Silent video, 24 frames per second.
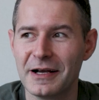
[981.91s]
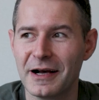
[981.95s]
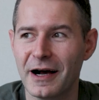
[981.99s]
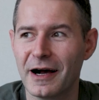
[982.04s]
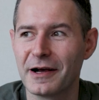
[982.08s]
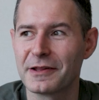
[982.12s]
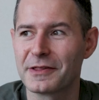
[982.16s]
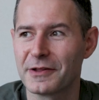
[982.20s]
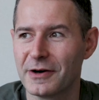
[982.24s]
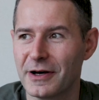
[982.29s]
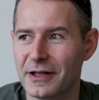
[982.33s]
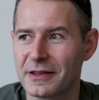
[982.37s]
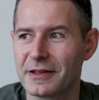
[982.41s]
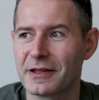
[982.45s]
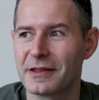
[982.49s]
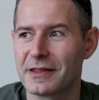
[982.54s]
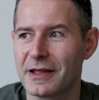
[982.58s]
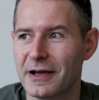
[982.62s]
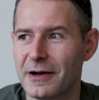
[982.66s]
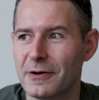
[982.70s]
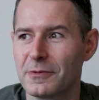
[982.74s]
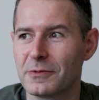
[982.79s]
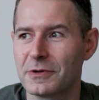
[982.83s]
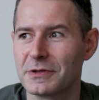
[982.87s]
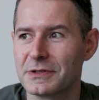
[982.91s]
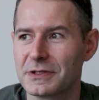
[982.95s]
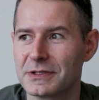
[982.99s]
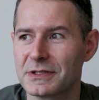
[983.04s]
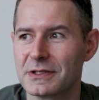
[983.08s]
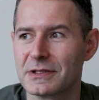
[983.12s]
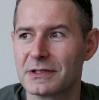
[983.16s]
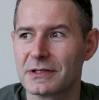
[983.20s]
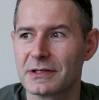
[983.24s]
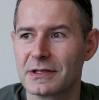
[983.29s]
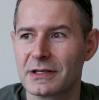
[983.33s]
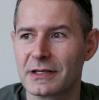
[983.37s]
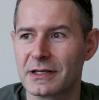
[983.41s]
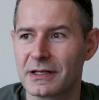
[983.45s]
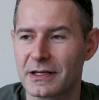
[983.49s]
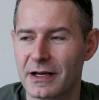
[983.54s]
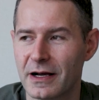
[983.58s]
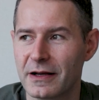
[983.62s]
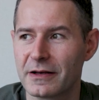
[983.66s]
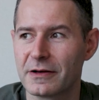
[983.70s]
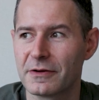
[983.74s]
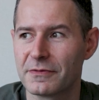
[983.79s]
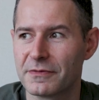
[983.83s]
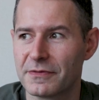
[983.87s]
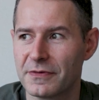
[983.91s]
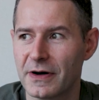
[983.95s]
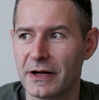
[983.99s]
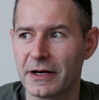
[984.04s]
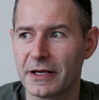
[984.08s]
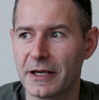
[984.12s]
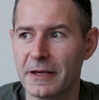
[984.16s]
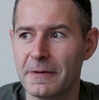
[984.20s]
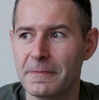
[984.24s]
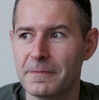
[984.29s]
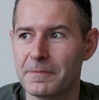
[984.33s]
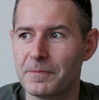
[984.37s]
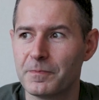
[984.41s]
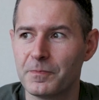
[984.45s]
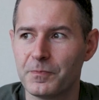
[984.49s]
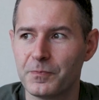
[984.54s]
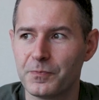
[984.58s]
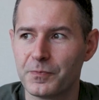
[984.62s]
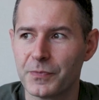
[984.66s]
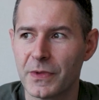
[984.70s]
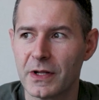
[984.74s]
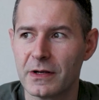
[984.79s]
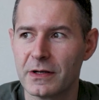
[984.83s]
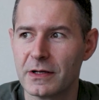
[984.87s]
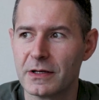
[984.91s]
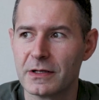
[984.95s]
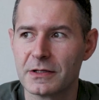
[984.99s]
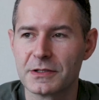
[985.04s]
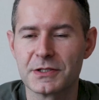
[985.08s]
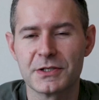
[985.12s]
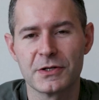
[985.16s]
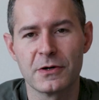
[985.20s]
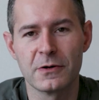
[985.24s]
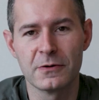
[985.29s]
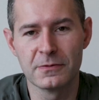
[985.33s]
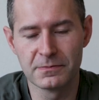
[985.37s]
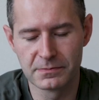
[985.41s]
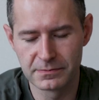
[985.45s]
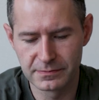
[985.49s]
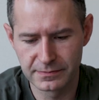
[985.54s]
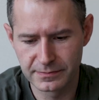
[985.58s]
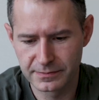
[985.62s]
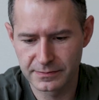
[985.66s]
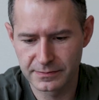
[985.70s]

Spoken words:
I thought that was kind of funny. So